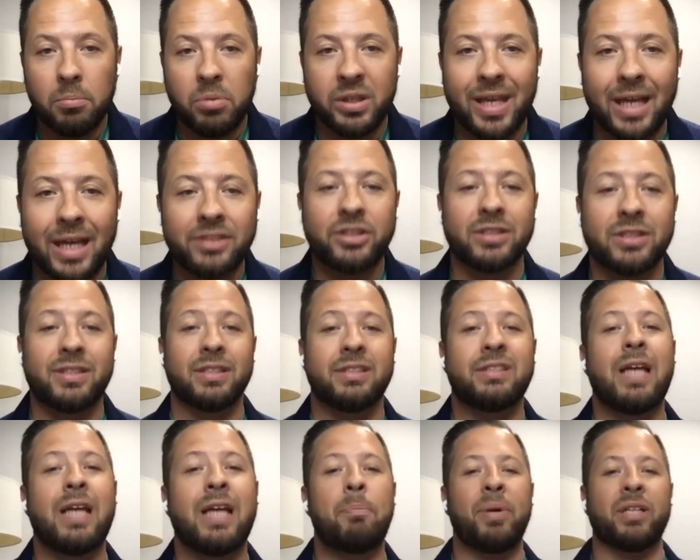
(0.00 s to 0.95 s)
but that's just a
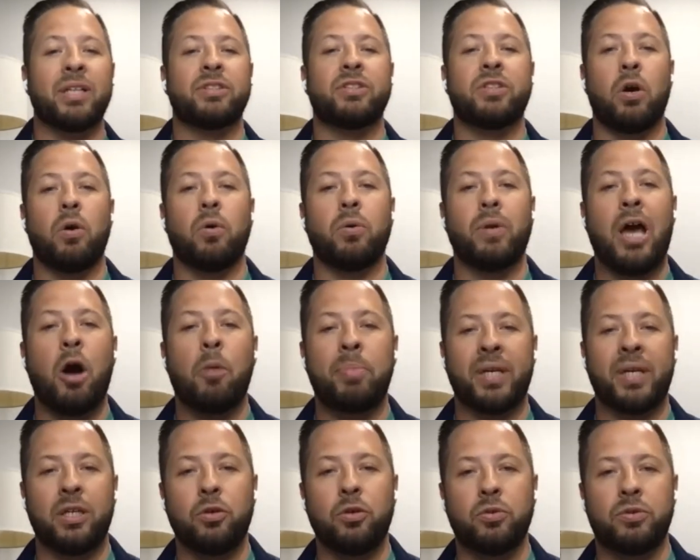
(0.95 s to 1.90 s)
stepping stone
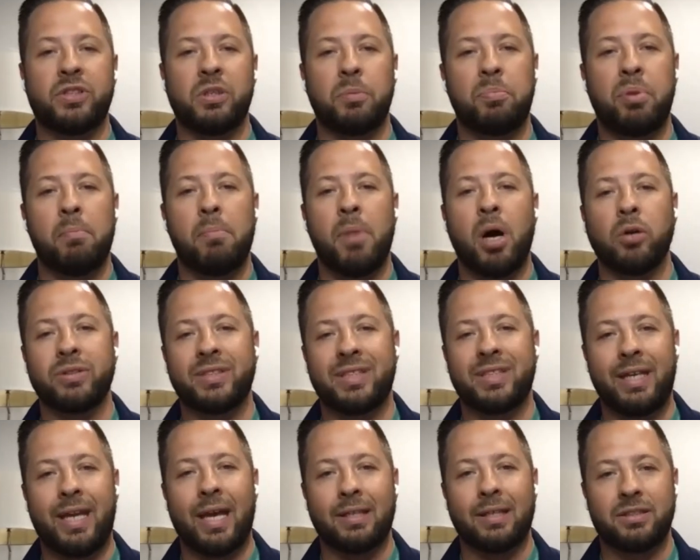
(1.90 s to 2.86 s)
helping you to promote to
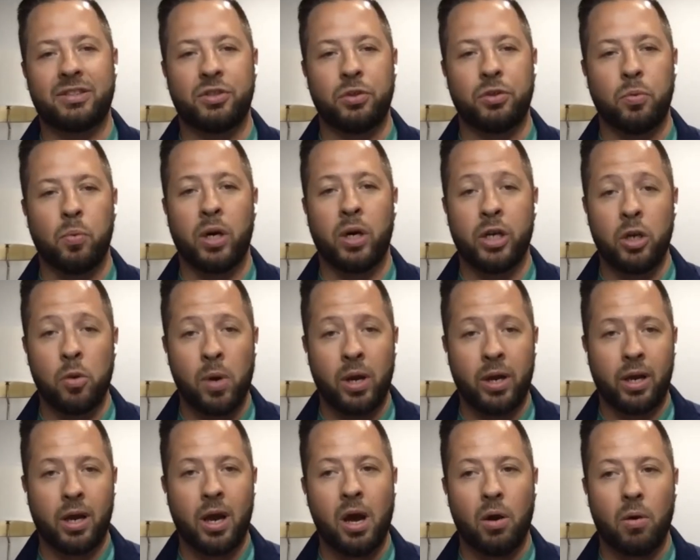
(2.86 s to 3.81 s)
get to where you
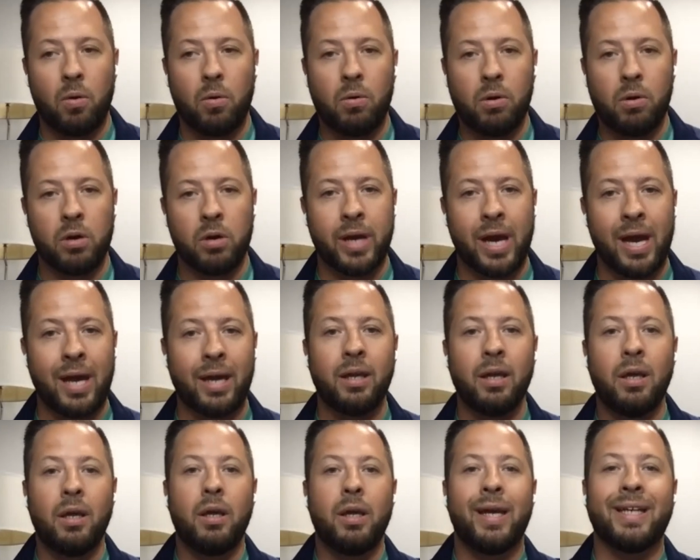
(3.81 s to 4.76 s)
want to go okay
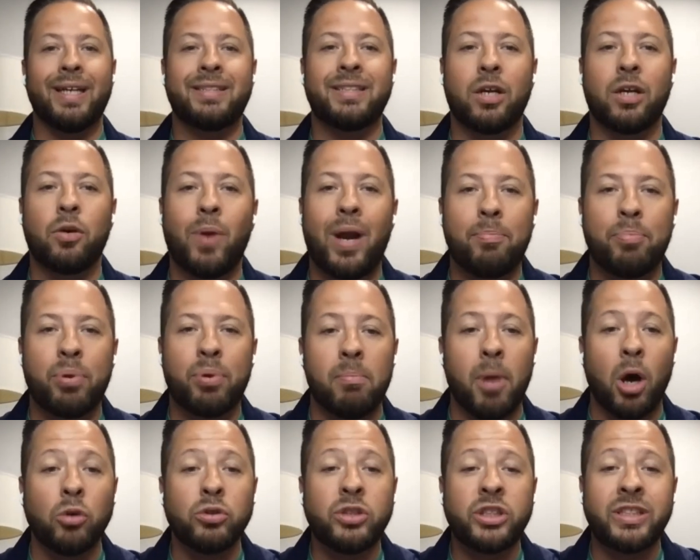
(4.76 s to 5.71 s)
it's a great
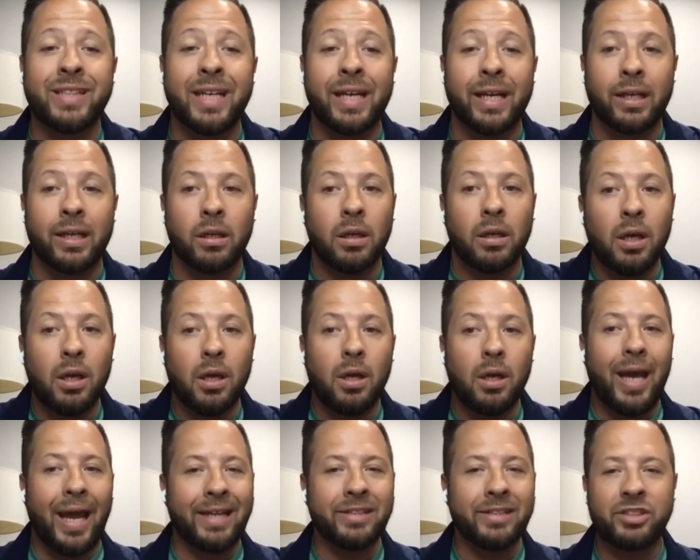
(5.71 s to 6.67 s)
promotion
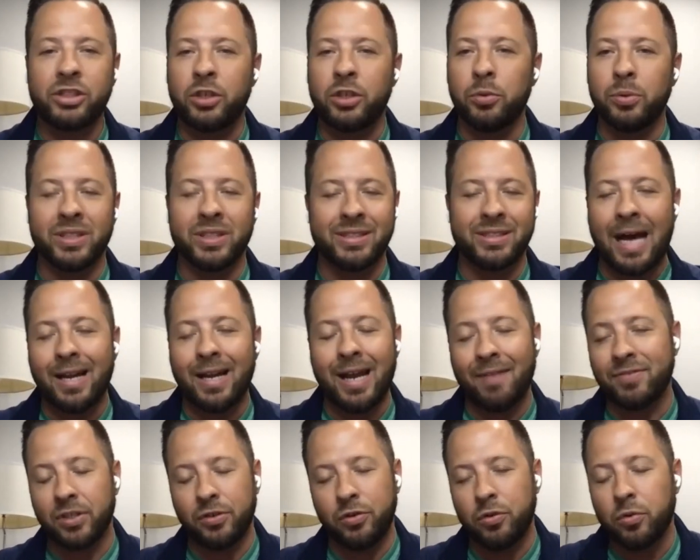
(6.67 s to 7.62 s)
hq does not
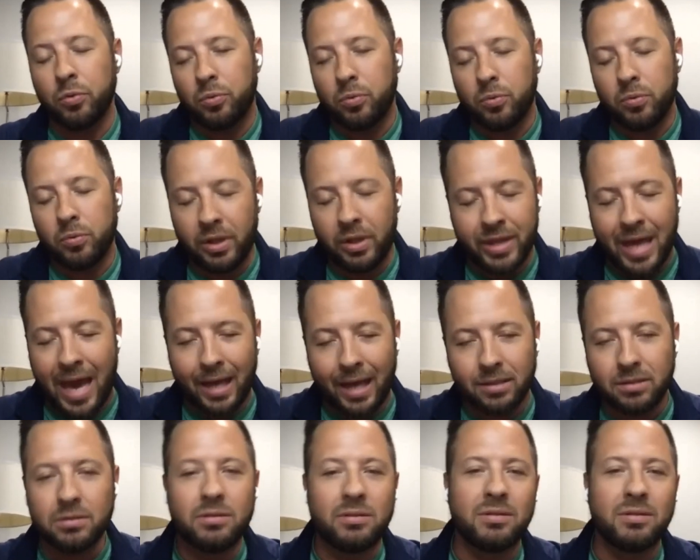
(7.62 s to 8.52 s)
have to do that